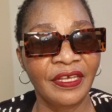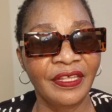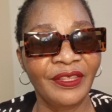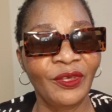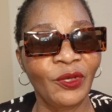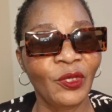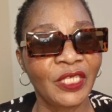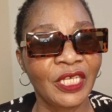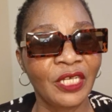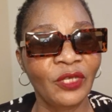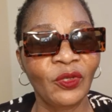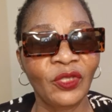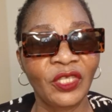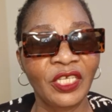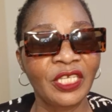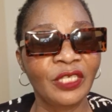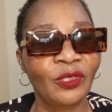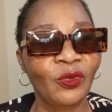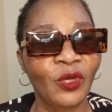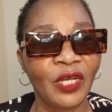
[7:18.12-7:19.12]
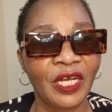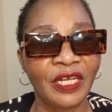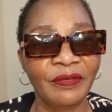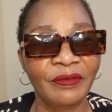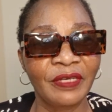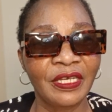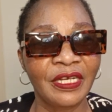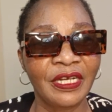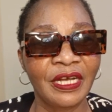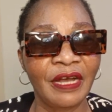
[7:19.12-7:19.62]
Those are not things you can
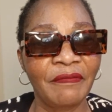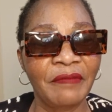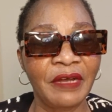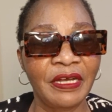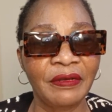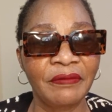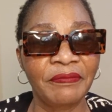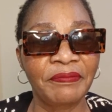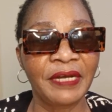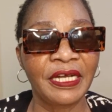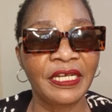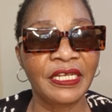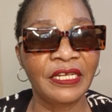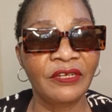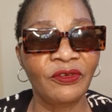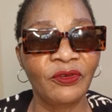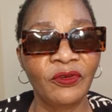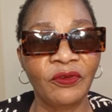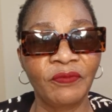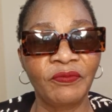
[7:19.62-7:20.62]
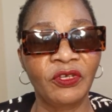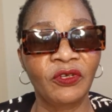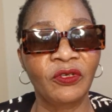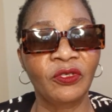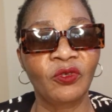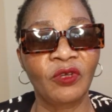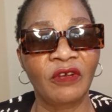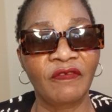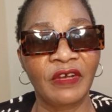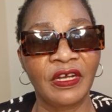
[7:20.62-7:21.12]
come and parade, oh,
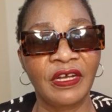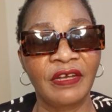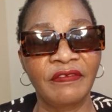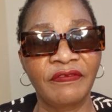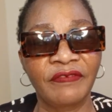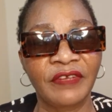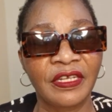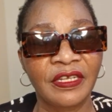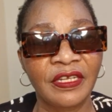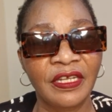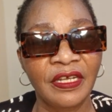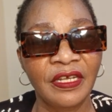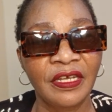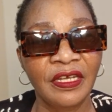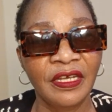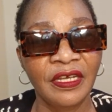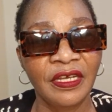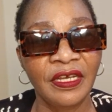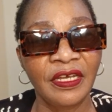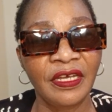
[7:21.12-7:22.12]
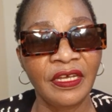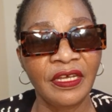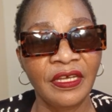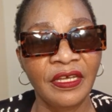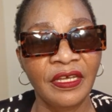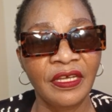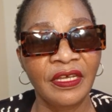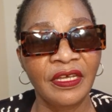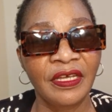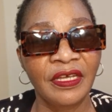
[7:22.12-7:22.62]
because you have a girlfriend. Yeah?
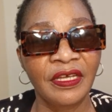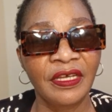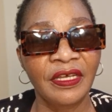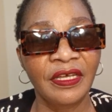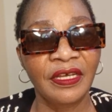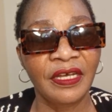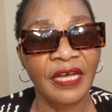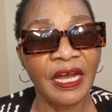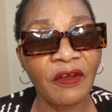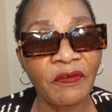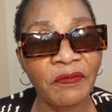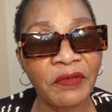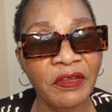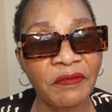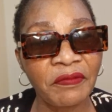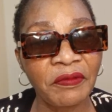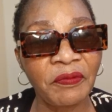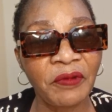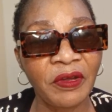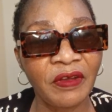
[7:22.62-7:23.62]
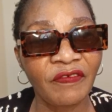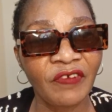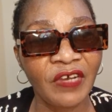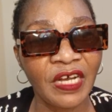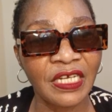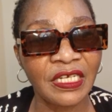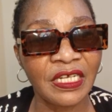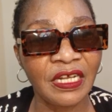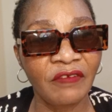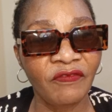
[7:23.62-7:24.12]
How many people have
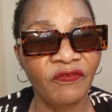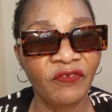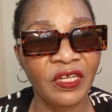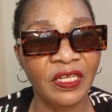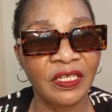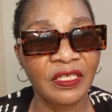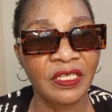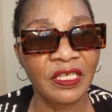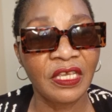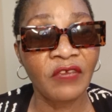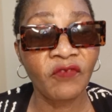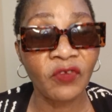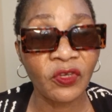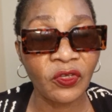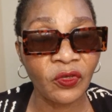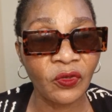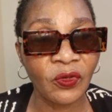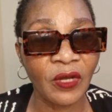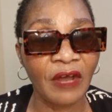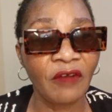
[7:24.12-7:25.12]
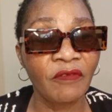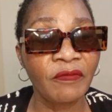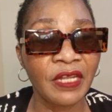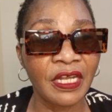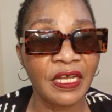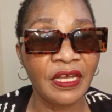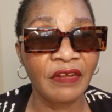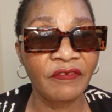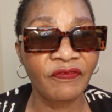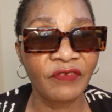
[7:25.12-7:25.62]
had girlfriend? Even you, how
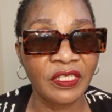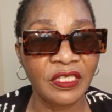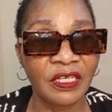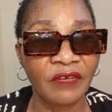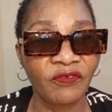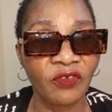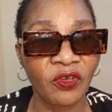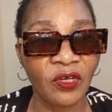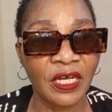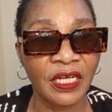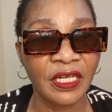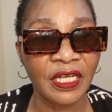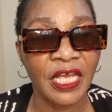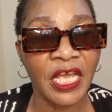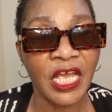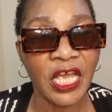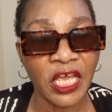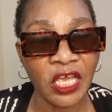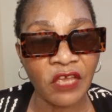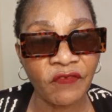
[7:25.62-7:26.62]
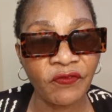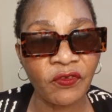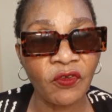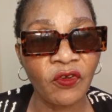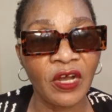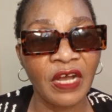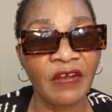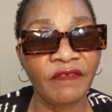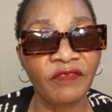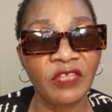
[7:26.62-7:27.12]
many girlfriends have you had? If you
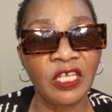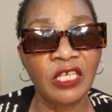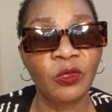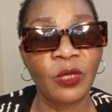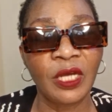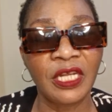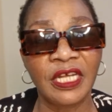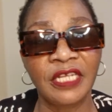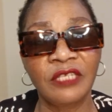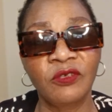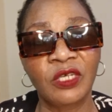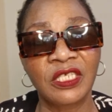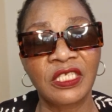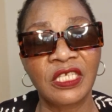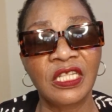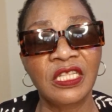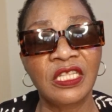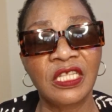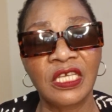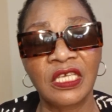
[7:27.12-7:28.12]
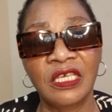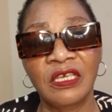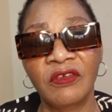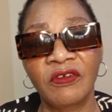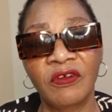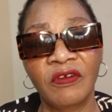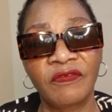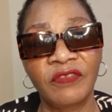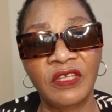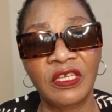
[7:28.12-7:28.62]
have this one and you are still
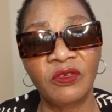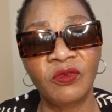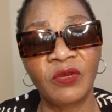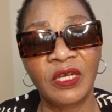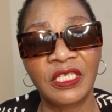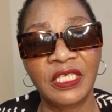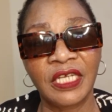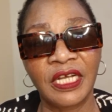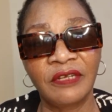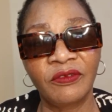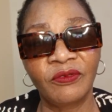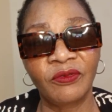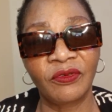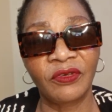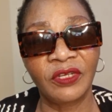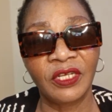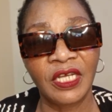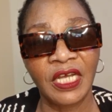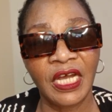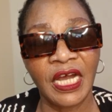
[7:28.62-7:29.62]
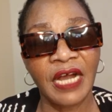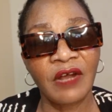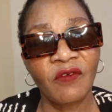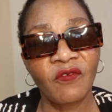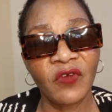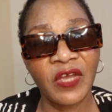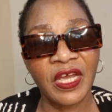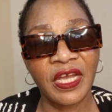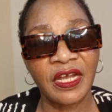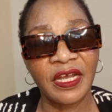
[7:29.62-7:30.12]
thinking of your childhood,
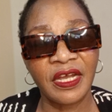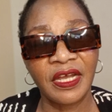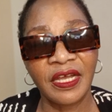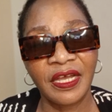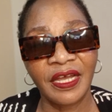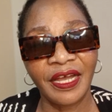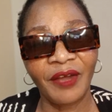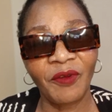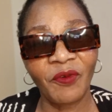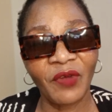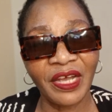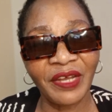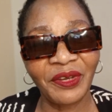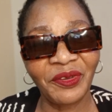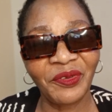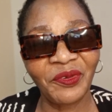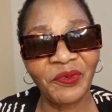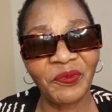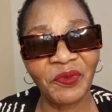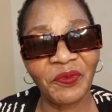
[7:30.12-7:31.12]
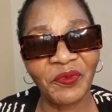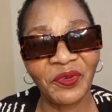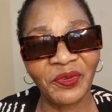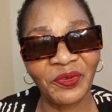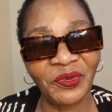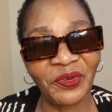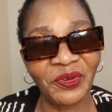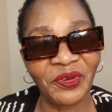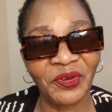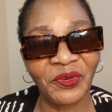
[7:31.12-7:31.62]
Agweng. Agweng, do
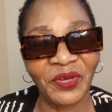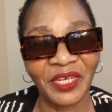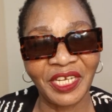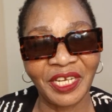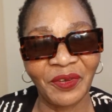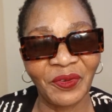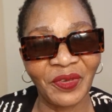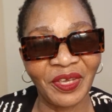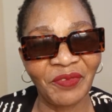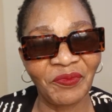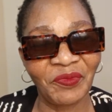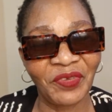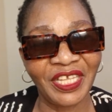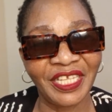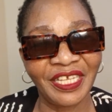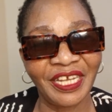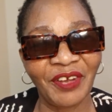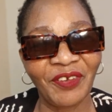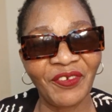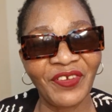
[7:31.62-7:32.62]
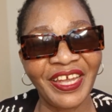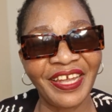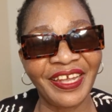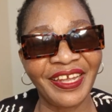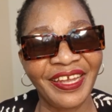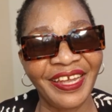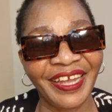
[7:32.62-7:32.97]
you know what Agweng means? Agweng.